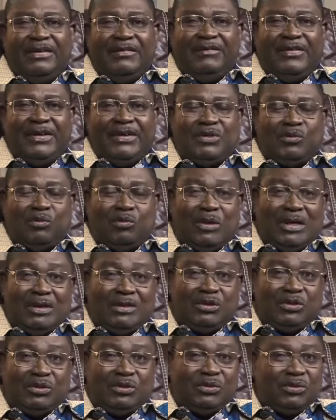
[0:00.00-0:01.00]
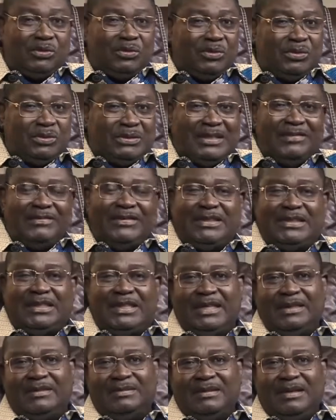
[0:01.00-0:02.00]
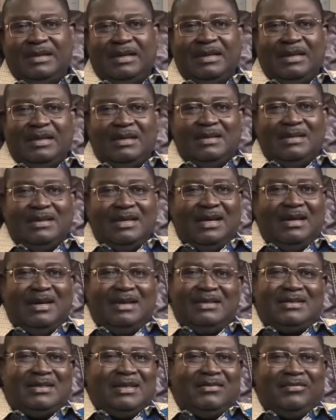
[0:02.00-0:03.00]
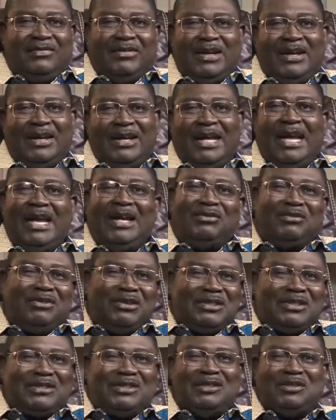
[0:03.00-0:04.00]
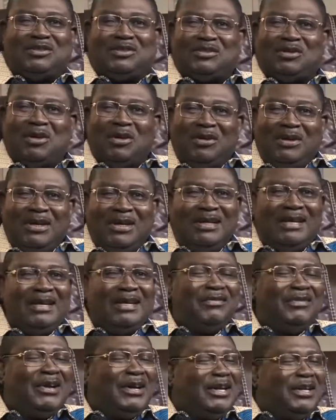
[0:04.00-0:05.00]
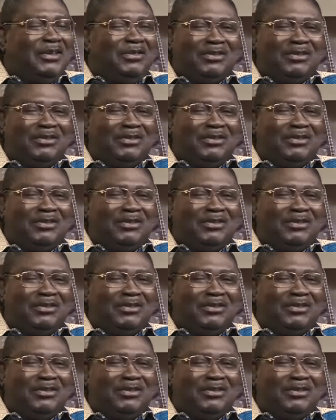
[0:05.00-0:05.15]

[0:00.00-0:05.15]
verse 1 to 17. There is a very interesting story there, very